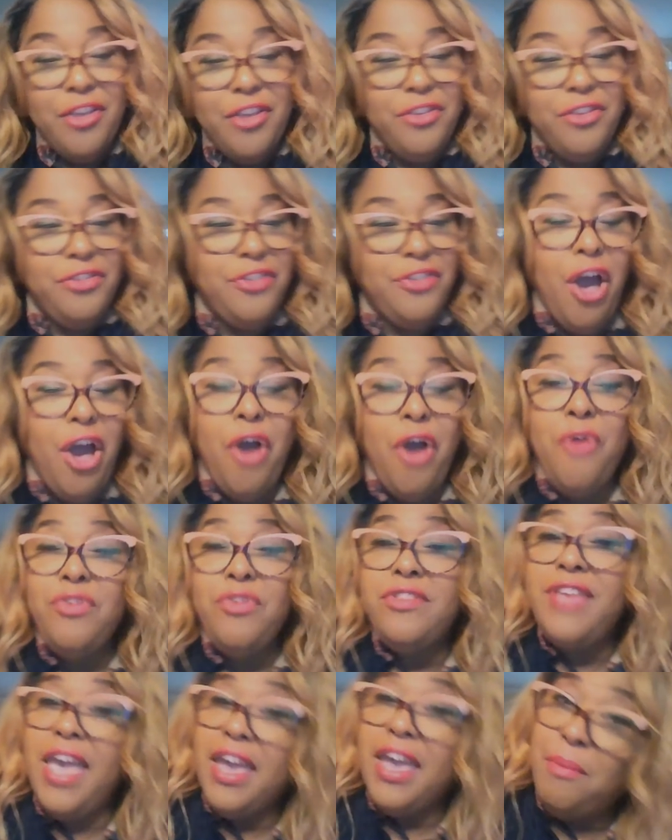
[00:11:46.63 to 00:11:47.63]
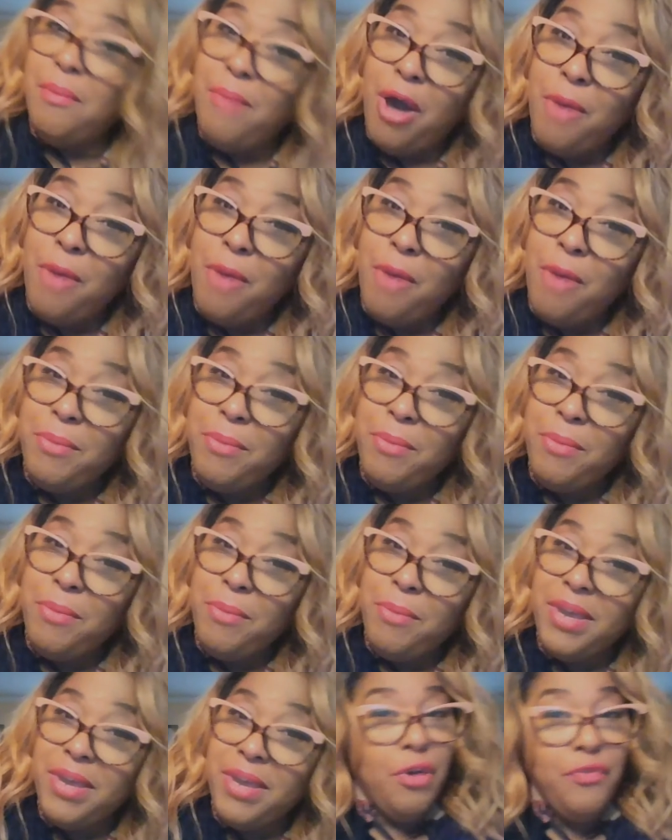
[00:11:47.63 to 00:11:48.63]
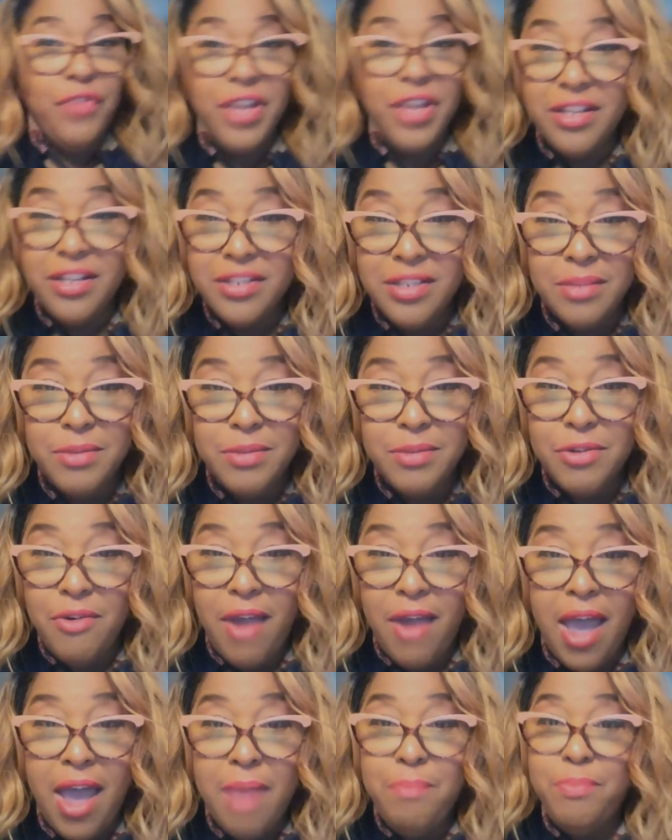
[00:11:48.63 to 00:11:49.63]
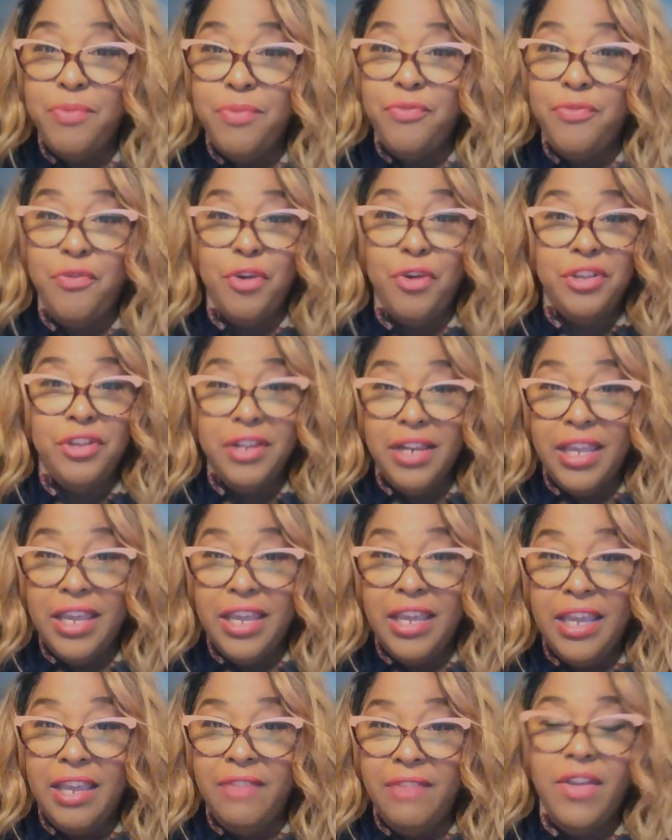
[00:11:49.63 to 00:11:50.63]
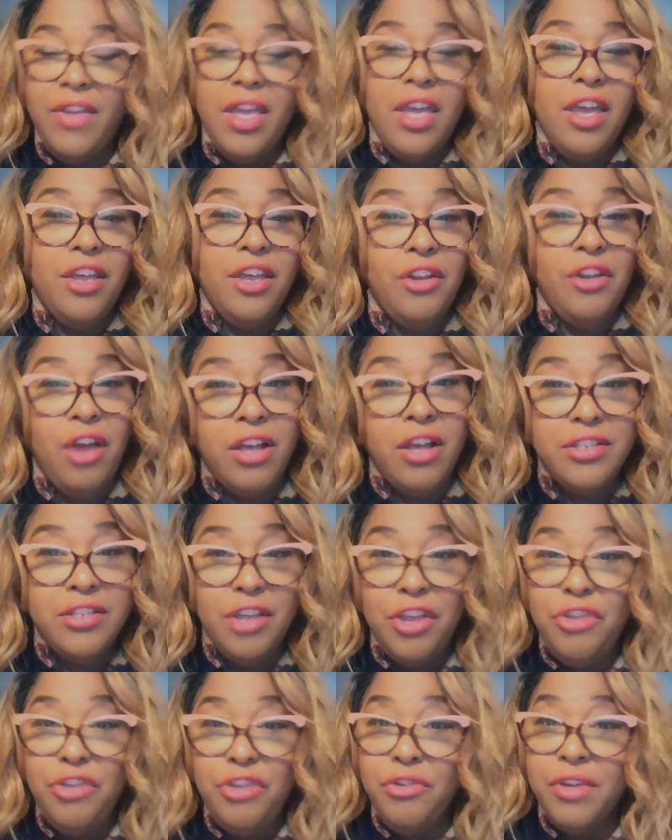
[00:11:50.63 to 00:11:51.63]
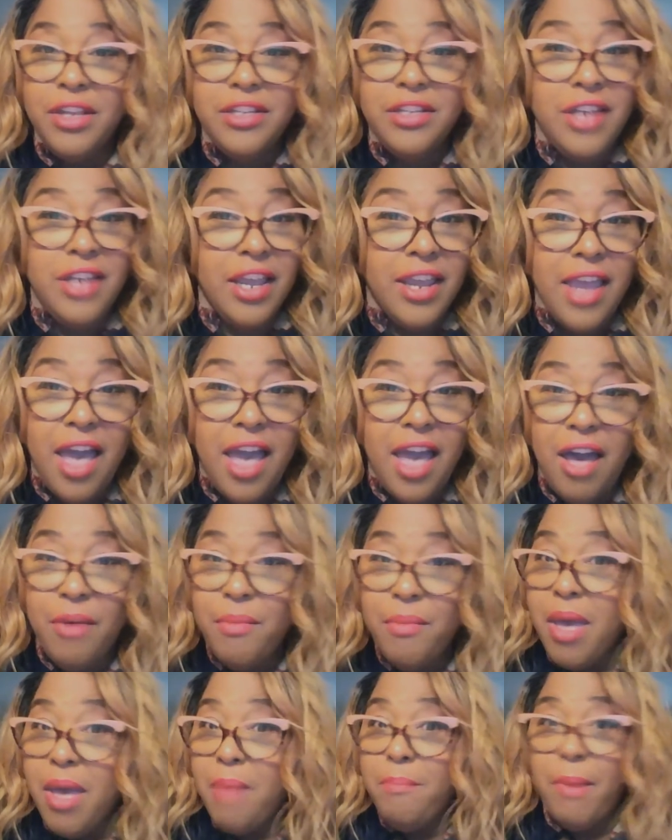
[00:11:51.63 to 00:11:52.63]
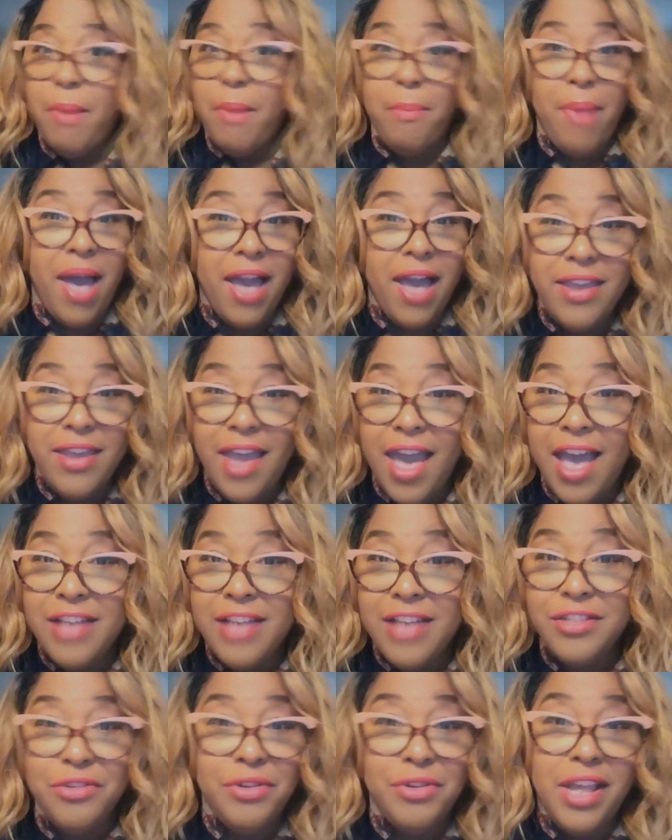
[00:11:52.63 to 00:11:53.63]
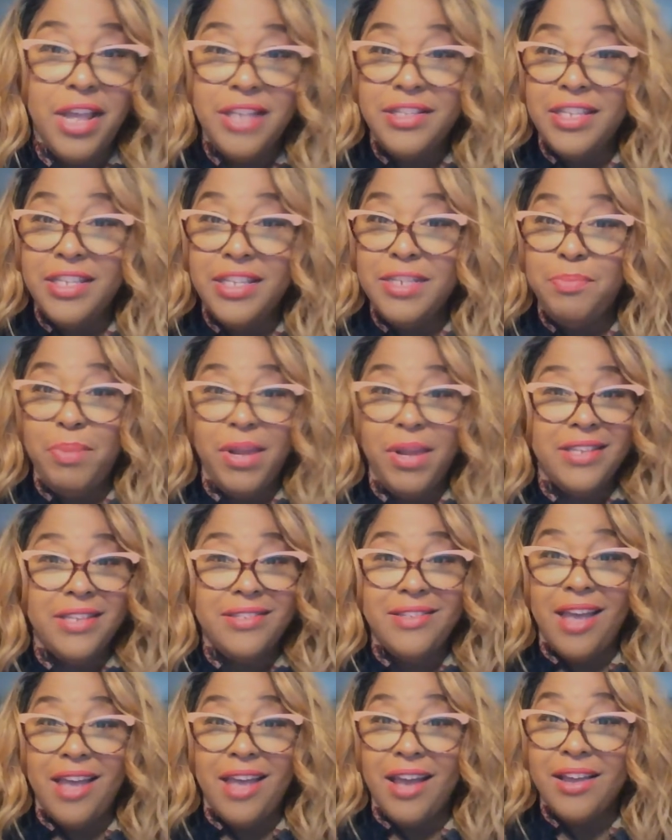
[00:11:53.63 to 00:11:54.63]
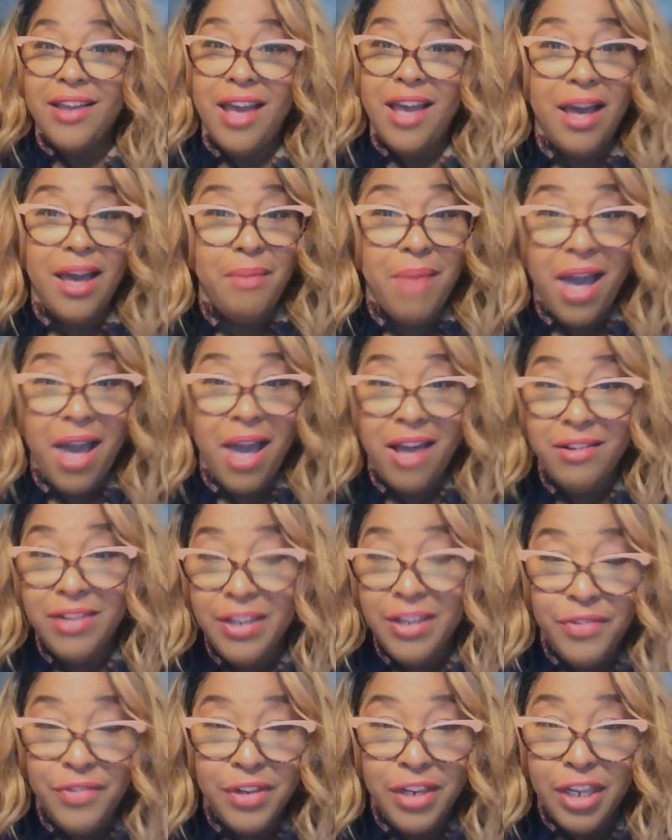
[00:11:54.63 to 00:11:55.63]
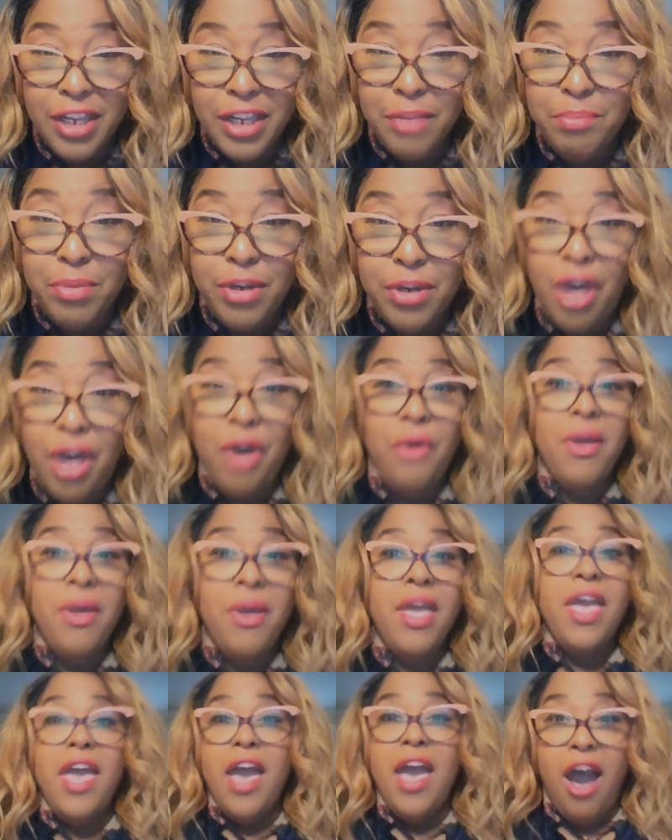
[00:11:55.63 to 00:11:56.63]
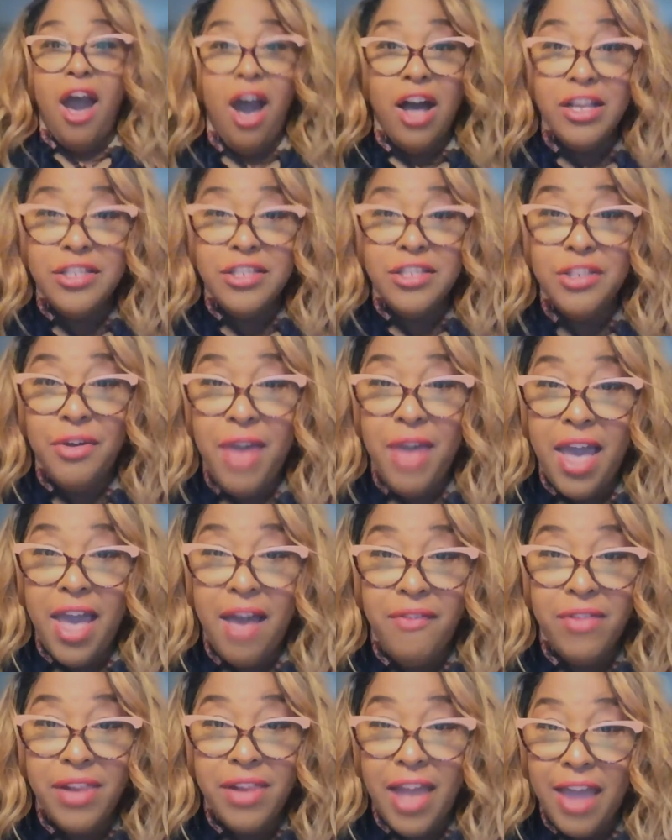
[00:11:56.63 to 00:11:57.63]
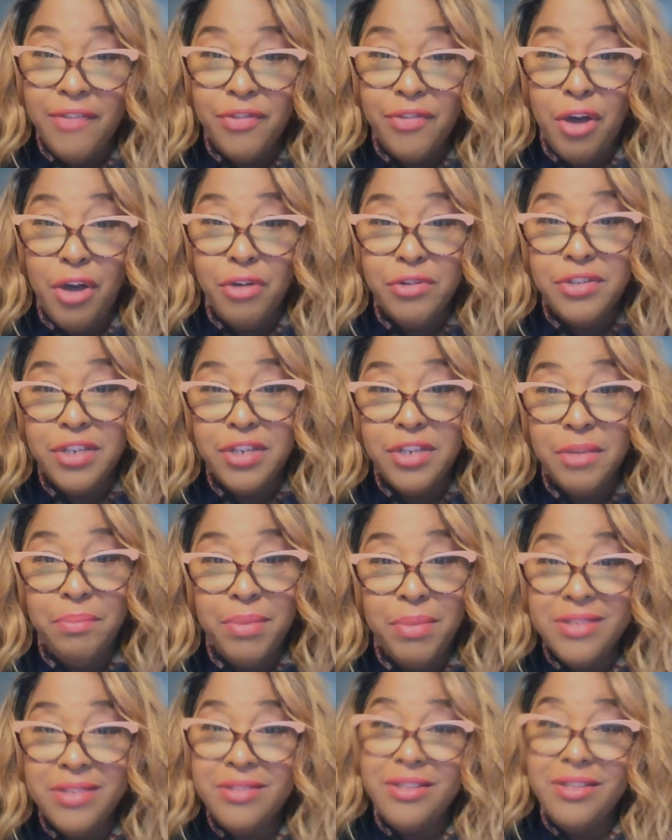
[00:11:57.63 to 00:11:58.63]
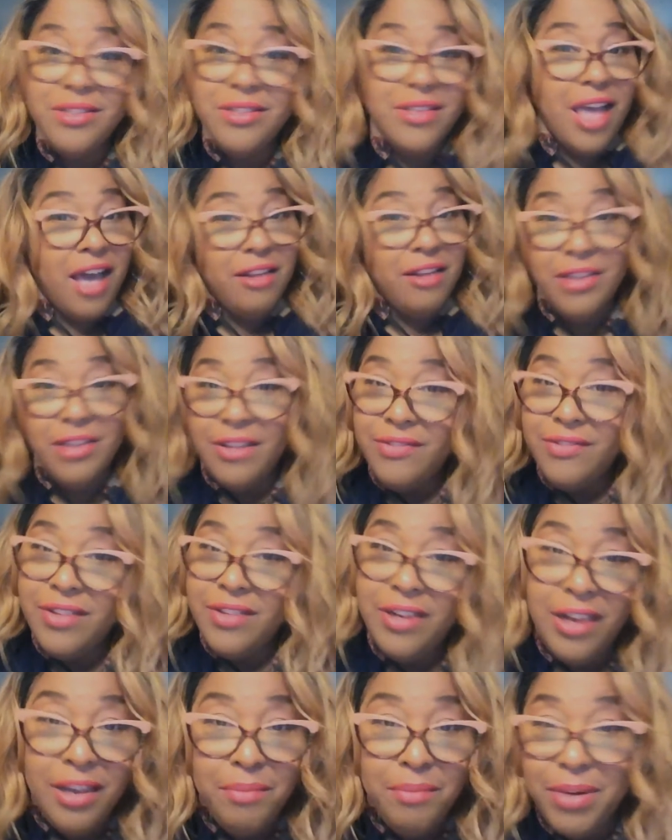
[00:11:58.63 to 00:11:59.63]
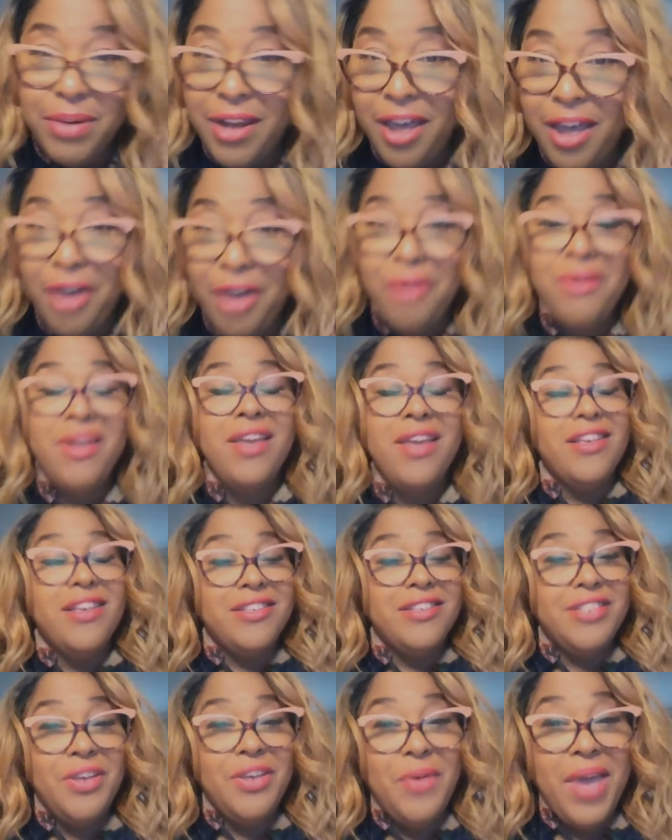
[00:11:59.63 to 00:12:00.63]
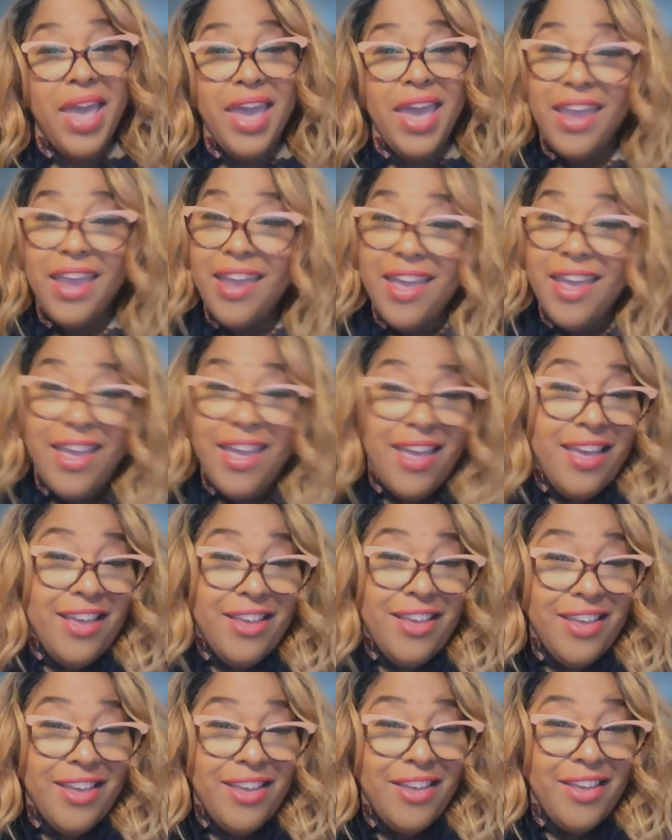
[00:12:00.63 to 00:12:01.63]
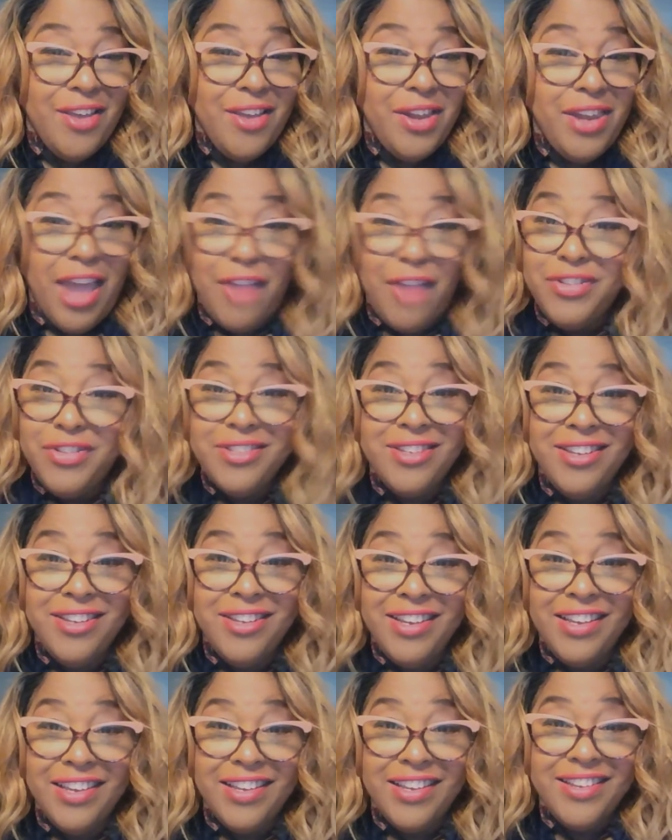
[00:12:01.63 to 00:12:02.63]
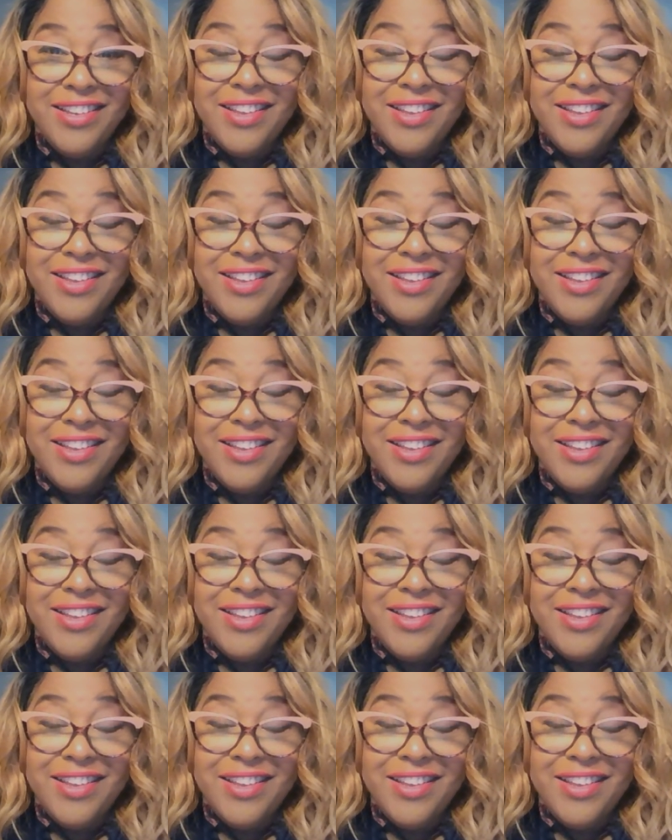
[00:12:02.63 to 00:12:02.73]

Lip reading: So take a moment. Don't forget to subscribe before you leave. And also, you can check out my podcast on nezziesplace.com. I'll leave the link below. I also have a life coaching business. I'll leave the link below. So, hey, life is good.